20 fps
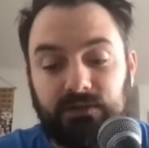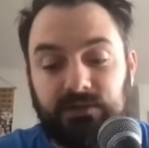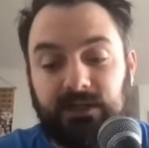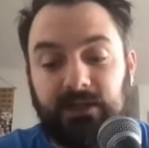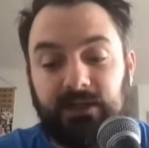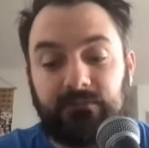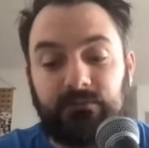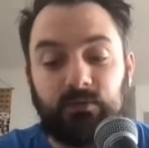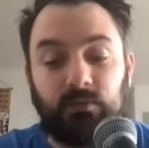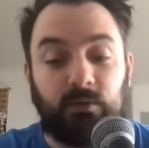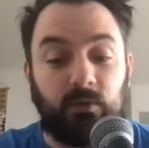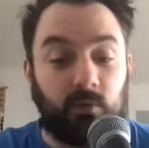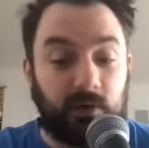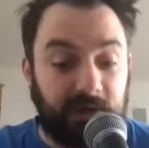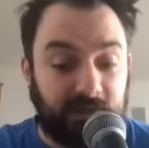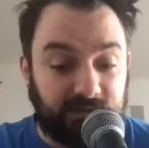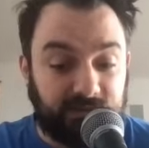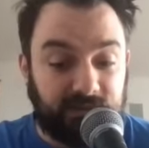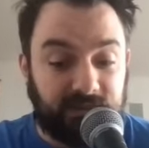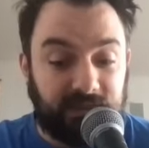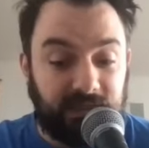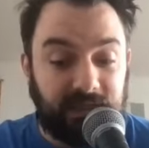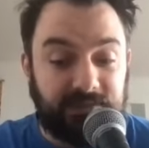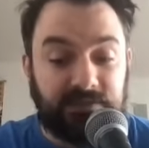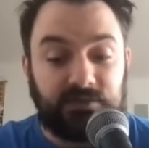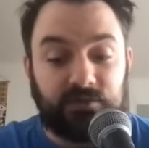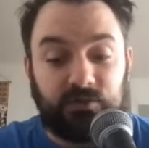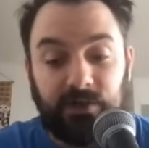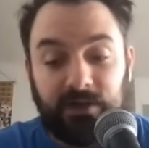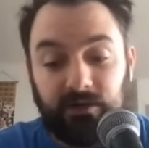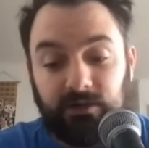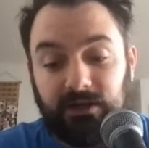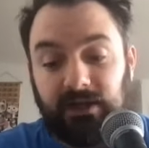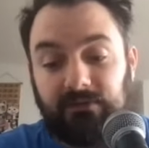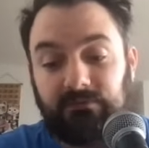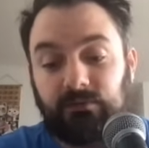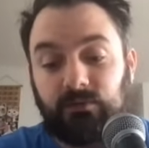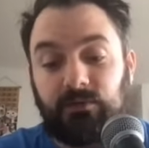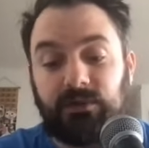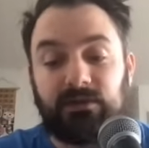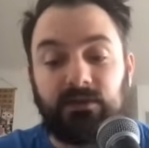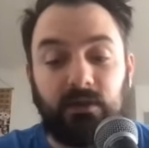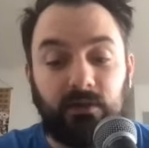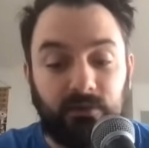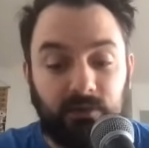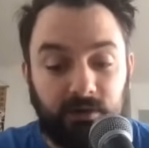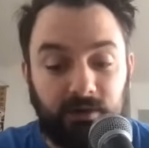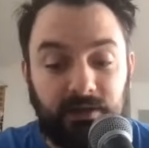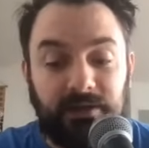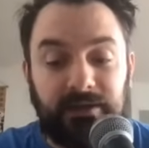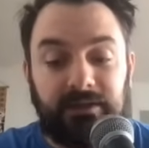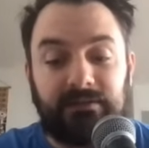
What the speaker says: could have him doing one exercise. The trainer could have him doing another.